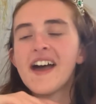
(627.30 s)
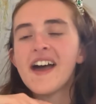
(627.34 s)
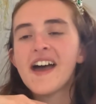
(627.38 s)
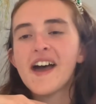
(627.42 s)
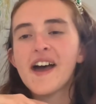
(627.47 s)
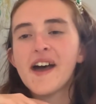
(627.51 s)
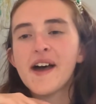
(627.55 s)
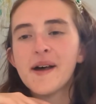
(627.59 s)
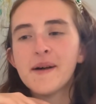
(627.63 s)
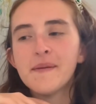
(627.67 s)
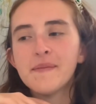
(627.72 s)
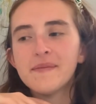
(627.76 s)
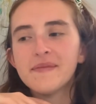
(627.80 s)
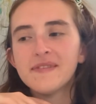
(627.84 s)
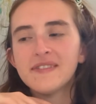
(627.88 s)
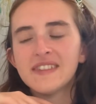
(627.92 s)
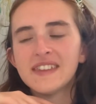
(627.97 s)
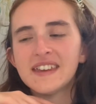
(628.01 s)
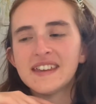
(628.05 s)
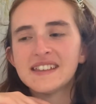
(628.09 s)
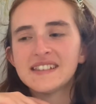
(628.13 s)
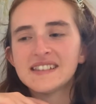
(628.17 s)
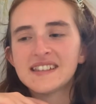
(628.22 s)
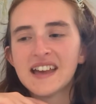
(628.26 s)

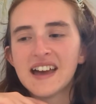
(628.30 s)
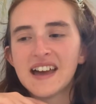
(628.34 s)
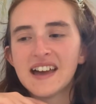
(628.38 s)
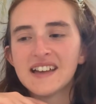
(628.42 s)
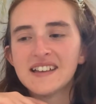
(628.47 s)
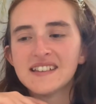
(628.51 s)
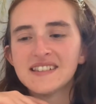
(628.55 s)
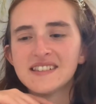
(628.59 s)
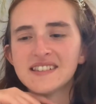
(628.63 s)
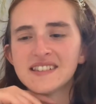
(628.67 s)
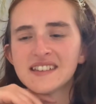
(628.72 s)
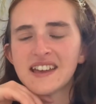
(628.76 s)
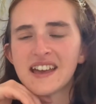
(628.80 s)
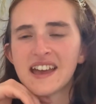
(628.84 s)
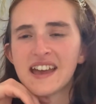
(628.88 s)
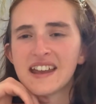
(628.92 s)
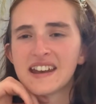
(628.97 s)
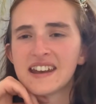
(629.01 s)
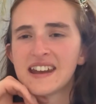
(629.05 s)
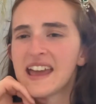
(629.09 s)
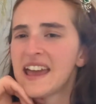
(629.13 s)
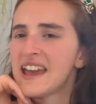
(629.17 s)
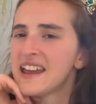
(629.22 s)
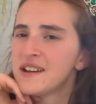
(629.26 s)
This has
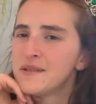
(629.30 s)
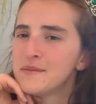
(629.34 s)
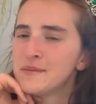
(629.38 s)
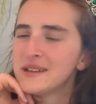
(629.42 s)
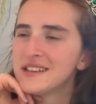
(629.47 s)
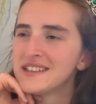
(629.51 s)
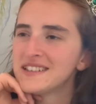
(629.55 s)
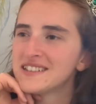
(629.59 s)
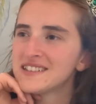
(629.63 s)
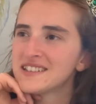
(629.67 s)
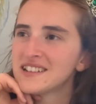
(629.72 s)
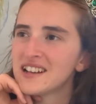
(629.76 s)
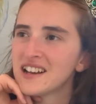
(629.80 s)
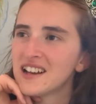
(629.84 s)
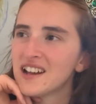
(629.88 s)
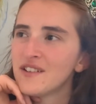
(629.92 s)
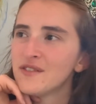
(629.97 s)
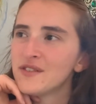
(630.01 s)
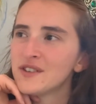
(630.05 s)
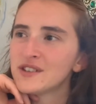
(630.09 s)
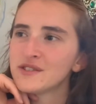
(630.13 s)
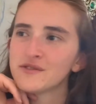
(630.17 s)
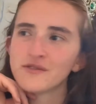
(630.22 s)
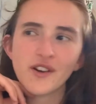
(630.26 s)
an enemies to
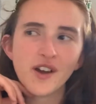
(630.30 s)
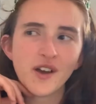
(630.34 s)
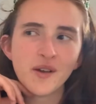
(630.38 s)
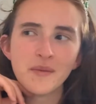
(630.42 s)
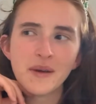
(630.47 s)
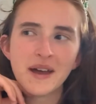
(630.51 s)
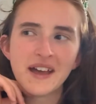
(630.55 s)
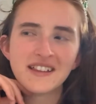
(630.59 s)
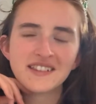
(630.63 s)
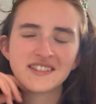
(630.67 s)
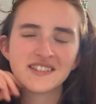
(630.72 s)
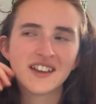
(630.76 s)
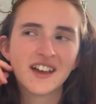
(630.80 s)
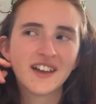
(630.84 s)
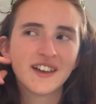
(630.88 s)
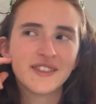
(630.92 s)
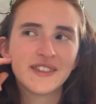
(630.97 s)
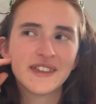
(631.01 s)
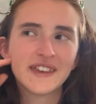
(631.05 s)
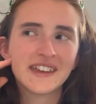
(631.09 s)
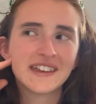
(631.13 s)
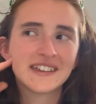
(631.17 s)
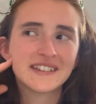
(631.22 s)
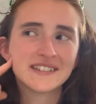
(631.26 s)
lovers romance. I
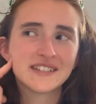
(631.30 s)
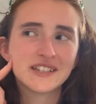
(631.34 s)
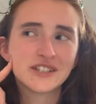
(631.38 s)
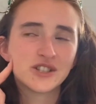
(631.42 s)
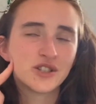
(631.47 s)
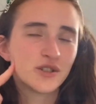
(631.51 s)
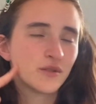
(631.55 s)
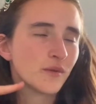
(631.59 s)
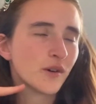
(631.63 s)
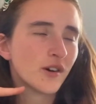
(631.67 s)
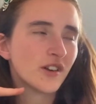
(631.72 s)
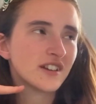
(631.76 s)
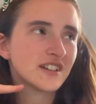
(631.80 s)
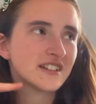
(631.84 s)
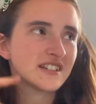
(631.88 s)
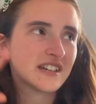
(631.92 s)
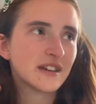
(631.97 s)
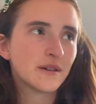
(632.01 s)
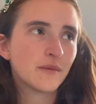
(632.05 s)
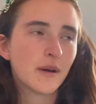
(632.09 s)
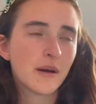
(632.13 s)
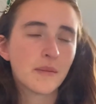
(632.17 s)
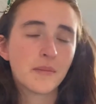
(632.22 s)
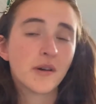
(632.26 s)
think it's a
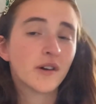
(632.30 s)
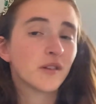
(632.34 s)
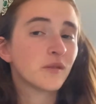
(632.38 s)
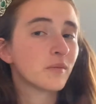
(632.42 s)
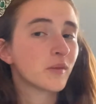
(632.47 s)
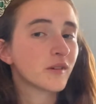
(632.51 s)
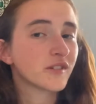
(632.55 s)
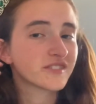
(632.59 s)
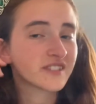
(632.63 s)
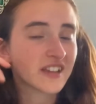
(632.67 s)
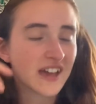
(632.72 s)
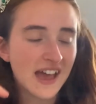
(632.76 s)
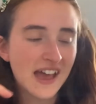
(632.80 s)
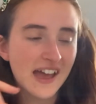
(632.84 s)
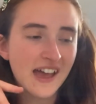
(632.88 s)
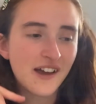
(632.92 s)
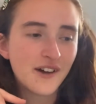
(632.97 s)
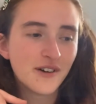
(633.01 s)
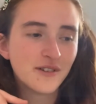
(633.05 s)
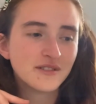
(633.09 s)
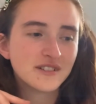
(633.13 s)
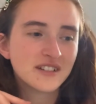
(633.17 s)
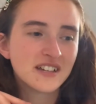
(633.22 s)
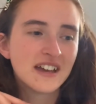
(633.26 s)
duology where both books are
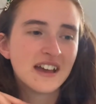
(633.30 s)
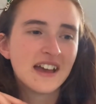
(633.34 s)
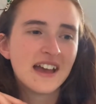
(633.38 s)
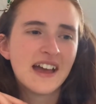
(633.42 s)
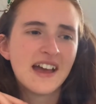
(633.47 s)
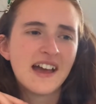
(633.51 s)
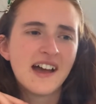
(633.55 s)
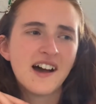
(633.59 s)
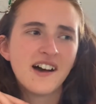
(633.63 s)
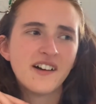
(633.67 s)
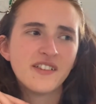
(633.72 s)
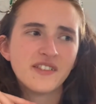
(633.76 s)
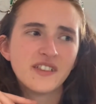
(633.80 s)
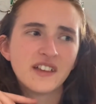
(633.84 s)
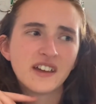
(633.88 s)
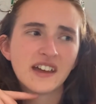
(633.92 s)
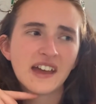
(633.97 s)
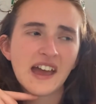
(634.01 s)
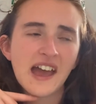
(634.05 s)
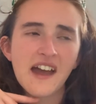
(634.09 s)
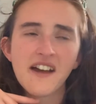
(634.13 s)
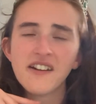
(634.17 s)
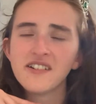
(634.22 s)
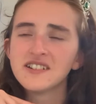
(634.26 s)
out. The
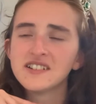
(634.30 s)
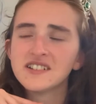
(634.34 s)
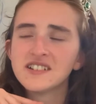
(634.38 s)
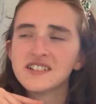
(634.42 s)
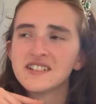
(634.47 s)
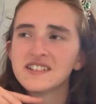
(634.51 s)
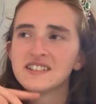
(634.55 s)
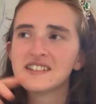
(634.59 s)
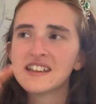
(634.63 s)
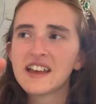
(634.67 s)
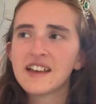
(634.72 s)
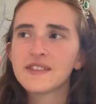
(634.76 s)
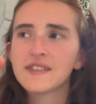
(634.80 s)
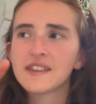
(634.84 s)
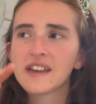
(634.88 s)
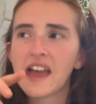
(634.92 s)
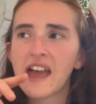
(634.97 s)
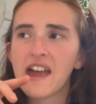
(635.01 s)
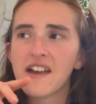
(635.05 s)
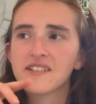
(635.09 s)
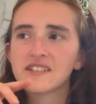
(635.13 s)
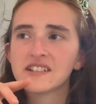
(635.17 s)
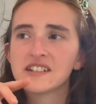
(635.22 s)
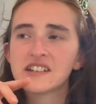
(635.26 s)
characters and the
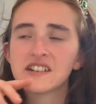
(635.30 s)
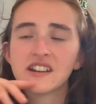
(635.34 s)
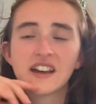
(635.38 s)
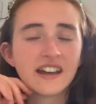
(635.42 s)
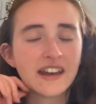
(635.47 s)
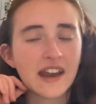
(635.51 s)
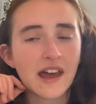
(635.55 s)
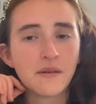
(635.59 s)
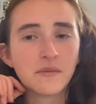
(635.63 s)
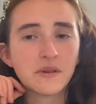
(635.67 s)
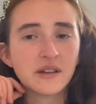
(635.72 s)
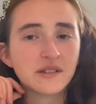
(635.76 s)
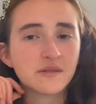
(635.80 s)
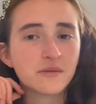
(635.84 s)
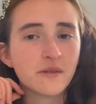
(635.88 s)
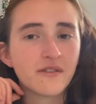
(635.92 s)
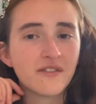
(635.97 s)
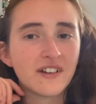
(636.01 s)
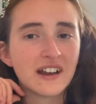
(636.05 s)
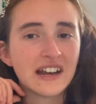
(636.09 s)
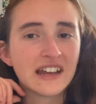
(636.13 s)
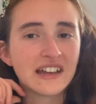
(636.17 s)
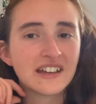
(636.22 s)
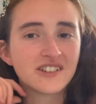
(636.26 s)
character dynamics were
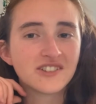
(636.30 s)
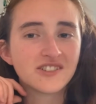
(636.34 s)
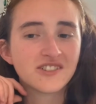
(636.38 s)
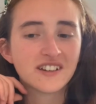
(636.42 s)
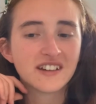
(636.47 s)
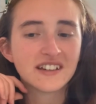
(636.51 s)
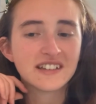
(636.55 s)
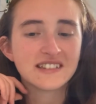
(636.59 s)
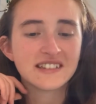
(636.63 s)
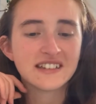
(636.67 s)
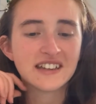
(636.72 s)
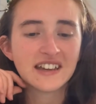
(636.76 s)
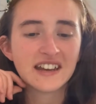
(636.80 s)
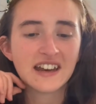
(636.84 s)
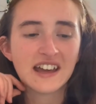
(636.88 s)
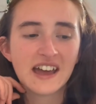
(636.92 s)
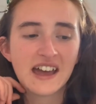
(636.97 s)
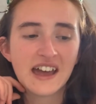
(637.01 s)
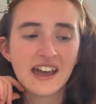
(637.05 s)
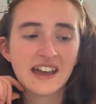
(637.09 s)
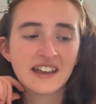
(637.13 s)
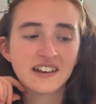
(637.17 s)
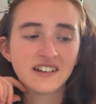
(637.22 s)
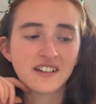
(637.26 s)
really interesting,
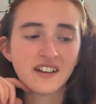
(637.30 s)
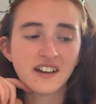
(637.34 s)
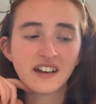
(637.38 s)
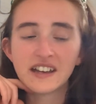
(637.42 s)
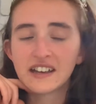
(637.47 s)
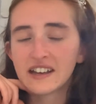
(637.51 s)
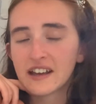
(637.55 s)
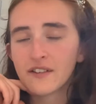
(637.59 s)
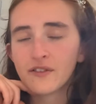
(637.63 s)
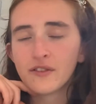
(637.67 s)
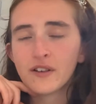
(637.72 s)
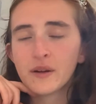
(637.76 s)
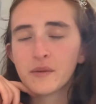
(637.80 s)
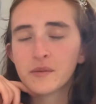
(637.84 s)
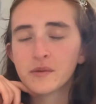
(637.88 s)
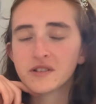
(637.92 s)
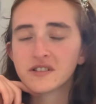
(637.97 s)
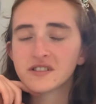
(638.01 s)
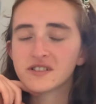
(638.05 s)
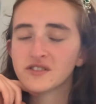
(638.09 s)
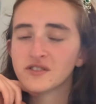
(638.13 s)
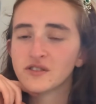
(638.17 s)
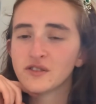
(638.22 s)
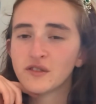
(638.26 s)
and I definitely
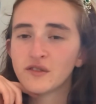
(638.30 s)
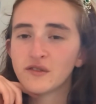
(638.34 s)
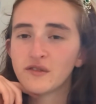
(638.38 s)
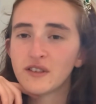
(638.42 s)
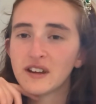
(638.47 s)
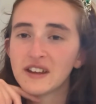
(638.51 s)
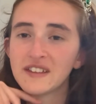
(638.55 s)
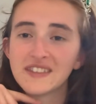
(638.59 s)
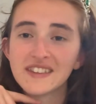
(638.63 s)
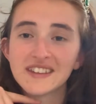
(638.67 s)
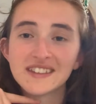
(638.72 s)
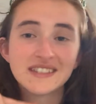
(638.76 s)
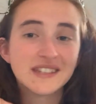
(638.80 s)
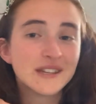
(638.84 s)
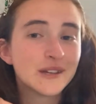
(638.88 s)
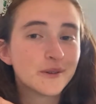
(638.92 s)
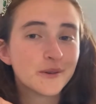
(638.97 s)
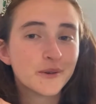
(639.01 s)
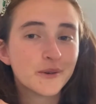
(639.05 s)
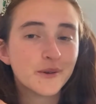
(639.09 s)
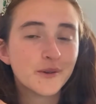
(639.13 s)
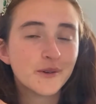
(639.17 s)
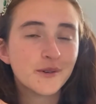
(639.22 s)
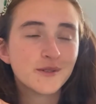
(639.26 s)
want to read the
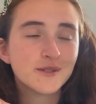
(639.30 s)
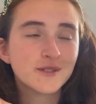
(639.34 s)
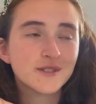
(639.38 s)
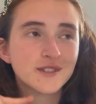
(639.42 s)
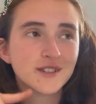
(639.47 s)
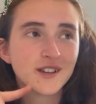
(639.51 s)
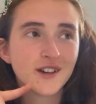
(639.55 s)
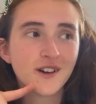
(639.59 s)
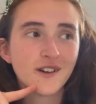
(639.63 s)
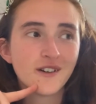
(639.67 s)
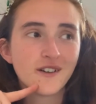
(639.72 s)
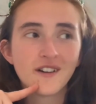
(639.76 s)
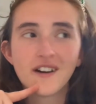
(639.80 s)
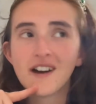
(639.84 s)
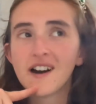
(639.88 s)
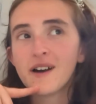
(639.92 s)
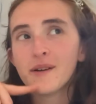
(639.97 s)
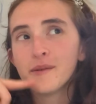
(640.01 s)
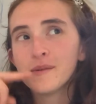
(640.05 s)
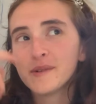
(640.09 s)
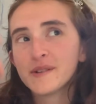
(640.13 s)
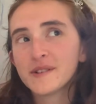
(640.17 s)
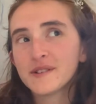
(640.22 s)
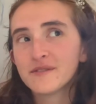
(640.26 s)
sequels, so I
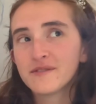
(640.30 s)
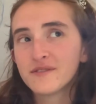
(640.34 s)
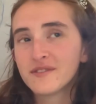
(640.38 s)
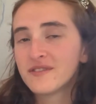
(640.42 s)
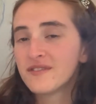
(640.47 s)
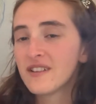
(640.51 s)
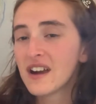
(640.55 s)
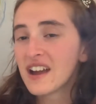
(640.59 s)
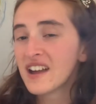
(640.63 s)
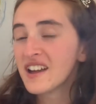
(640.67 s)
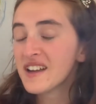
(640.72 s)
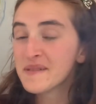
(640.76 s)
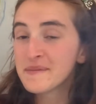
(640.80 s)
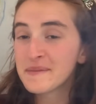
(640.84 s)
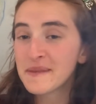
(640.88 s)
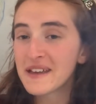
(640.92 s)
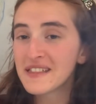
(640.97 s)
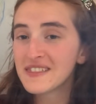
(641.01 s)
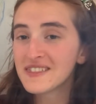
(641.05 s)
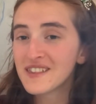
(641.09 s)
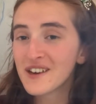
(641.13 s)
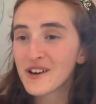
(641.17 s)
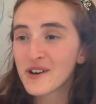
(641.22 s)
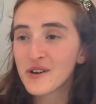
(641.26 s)
would
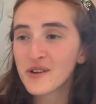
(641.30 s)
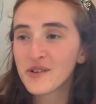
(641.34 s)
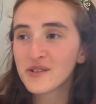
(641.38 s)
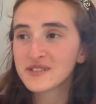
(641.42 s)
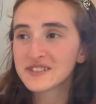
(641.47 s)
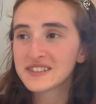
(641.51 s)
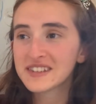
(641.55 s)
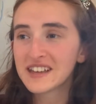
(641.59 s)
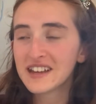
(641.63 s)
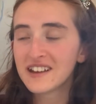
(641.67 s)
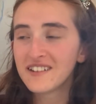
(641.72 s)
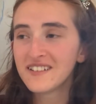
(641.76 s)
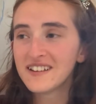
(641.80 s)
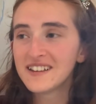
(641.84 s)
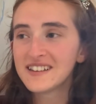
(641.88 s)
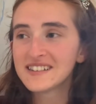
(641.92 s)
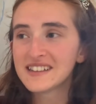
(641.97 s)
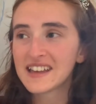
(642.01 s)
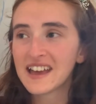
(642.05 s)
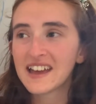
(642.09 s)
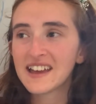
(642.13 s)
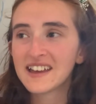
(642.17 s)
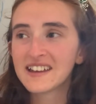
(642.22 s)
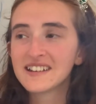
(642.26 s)
recommend the whole series.
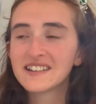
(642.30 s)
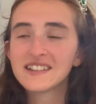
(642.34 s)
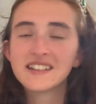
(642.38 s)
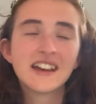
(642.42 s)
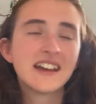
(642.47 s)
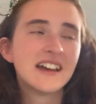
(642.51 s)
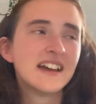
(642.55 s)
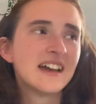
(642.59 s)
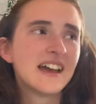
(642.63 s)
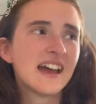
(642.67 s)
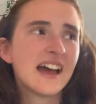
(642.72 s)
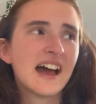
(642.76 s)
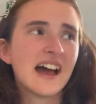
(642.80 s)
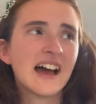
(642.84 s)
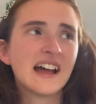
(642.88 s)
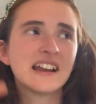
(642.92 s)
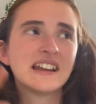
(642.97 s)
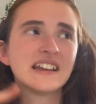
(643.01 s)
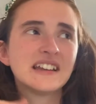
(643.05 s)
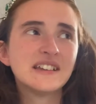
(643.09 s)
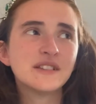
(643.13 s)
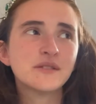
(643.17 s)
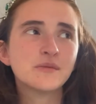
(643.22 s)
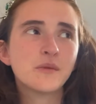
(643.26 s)
And at
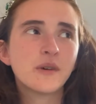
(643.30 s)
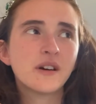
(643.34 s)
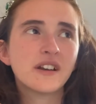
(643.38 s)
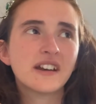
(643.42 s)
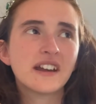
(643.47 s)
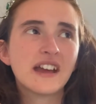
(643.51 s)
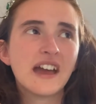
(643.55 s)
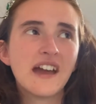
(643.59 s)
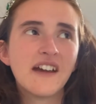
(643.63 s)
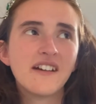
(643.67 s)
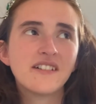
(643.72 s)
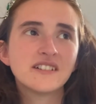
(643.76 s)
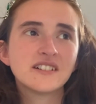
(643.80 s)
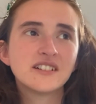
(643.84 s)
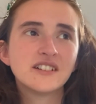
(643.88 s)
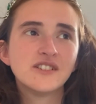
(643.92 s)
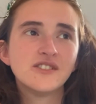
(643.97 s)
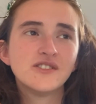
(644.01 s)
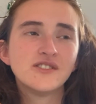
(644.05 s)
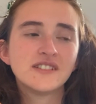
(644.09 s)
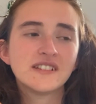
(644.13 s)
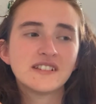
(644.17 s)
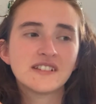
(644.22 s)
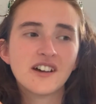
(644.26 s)
least one character
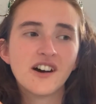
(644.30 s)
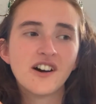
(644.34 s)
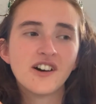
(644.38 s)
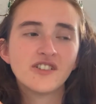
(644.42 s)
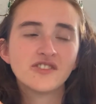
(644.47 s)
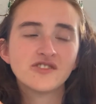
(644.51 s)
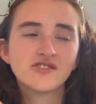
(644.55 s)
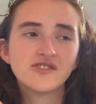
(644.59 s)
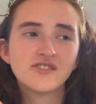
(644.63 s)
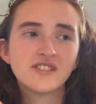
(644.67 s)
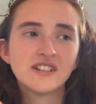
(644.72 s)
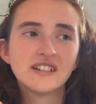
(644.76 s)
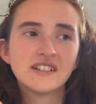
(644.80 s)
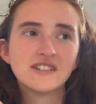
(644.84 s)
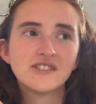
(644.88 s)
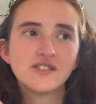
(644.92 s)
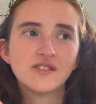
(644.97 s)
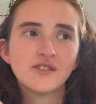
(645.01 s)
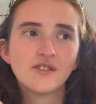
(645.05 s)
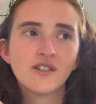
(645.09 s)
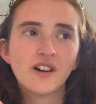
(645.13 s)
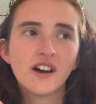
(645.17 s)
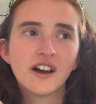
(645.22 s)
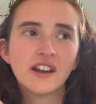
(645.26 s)
uses archery
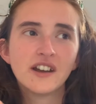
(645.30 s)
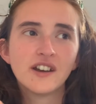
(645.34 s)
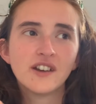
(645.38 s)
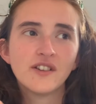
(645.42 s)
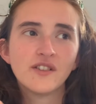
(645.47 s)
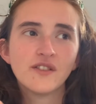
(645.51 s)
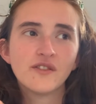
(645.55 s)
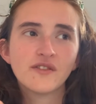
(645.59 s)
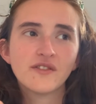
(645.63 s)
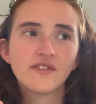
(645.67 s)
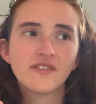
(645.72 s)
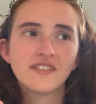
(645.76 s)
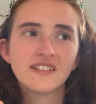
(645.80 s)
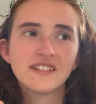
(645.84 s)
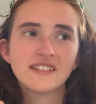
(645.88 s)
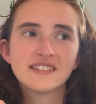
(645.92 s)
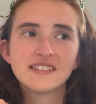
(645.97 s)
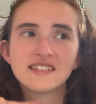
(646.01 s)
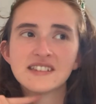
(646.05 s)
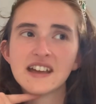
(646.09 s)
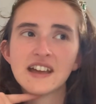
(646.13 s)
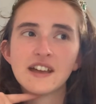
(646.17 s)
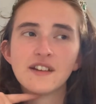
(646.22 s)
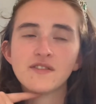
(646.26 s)
to kind of
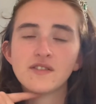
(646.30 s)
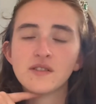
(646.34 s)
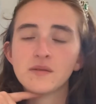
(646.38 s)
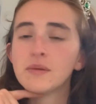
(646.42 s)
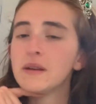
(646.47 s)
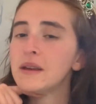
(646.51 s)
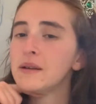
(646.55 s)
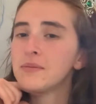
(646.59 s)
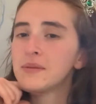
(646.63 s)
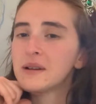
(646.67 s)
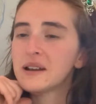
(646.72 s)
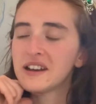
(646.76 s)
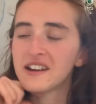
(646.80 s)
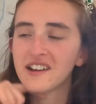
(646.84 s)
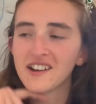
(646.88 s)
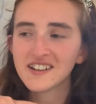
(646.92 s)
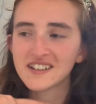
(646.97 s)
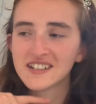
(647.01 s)
save the people in her